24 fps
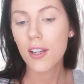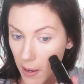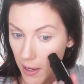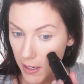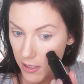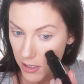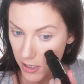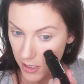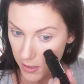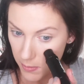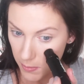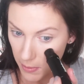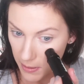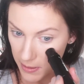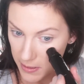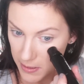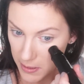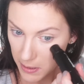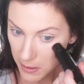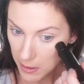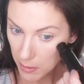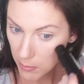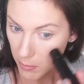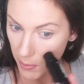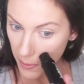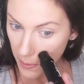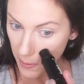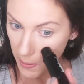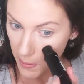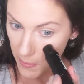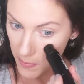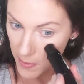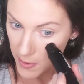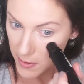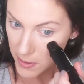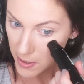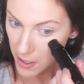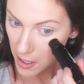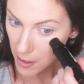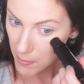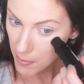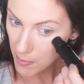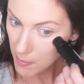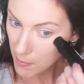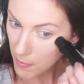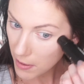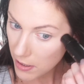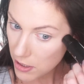I just basically bring it on the top
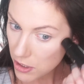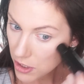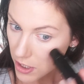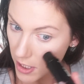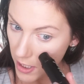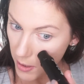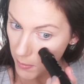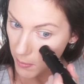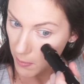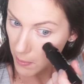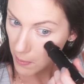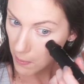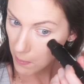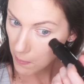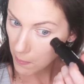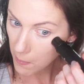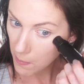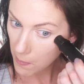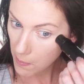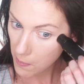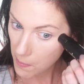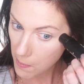of my cheekbone,